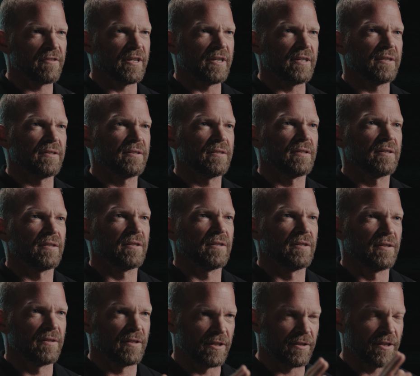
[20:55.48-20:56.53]
thing
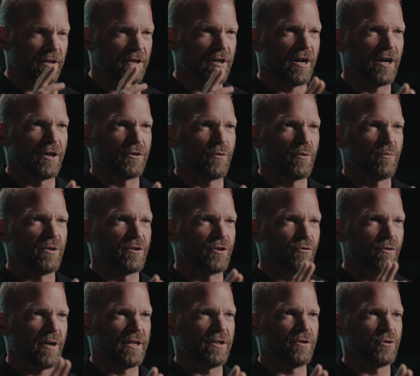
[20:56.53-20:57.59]
that the cadre will
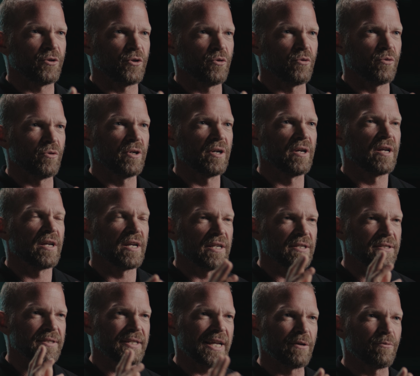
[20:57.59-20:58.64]
try to do
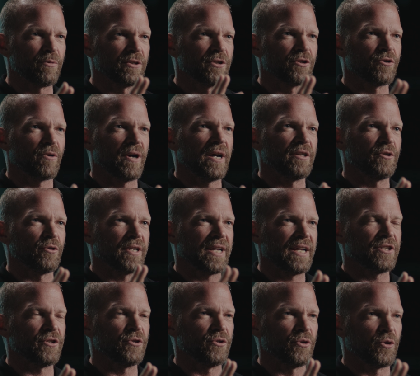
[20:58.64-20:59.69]
is they will try to
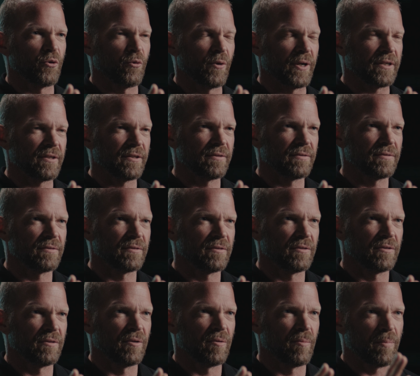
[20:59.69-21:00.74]
get you to quit
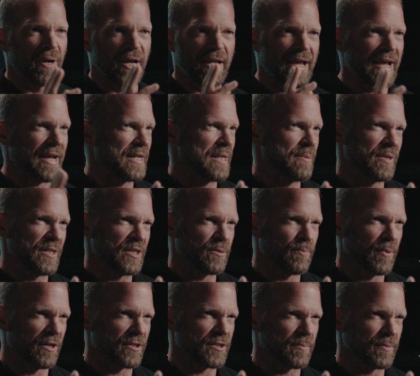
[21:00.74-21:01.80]
by any means
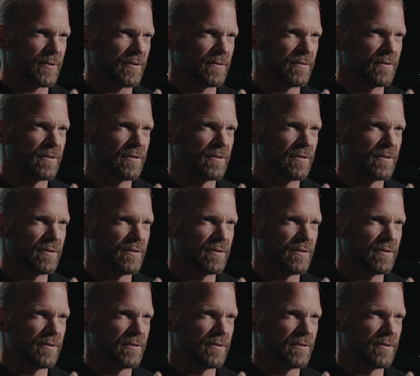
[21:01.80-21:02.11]
possible.